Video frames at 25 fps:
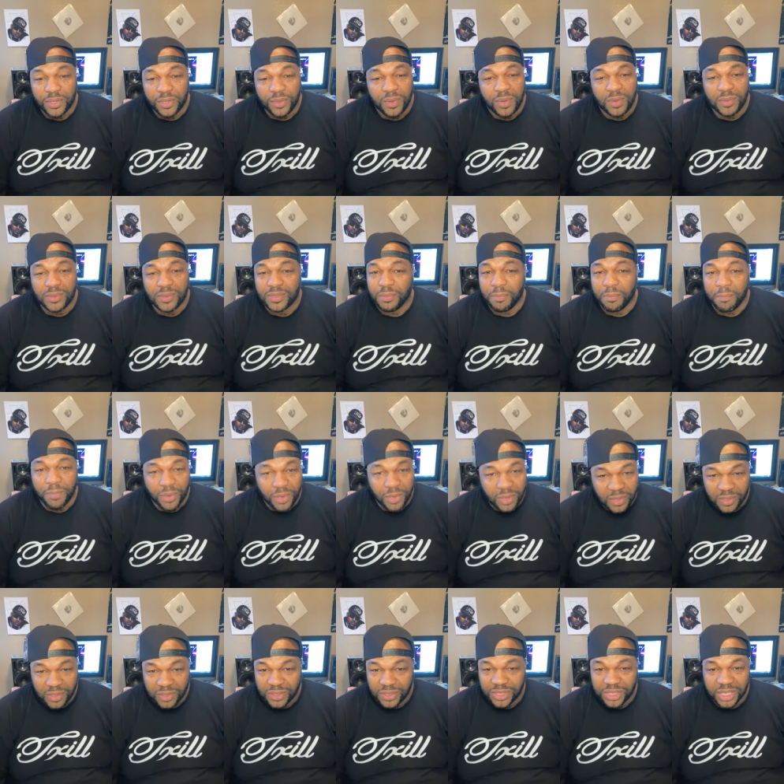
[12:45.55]
you on some
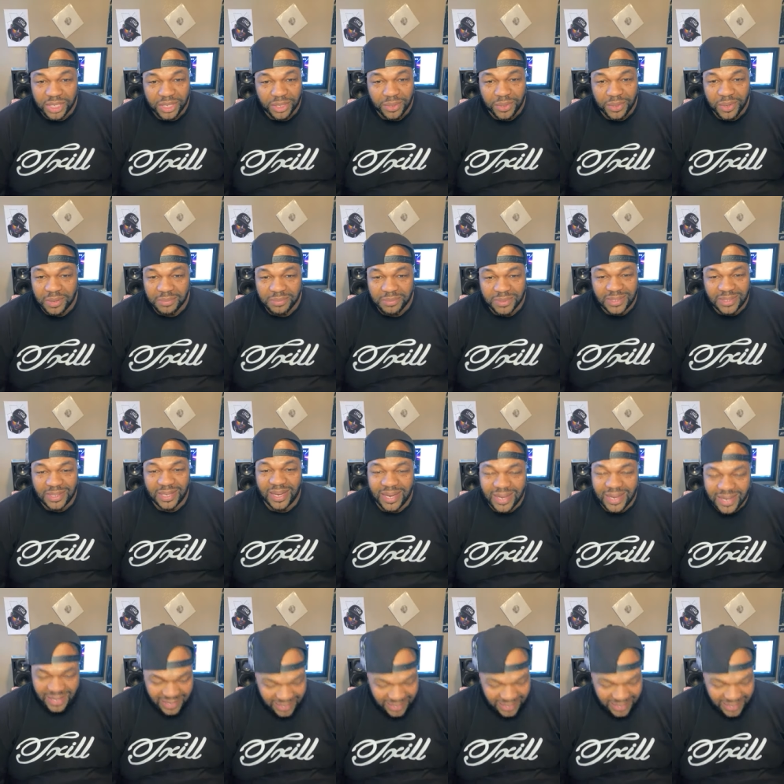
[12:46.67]
bullshit. You know what I'm saying?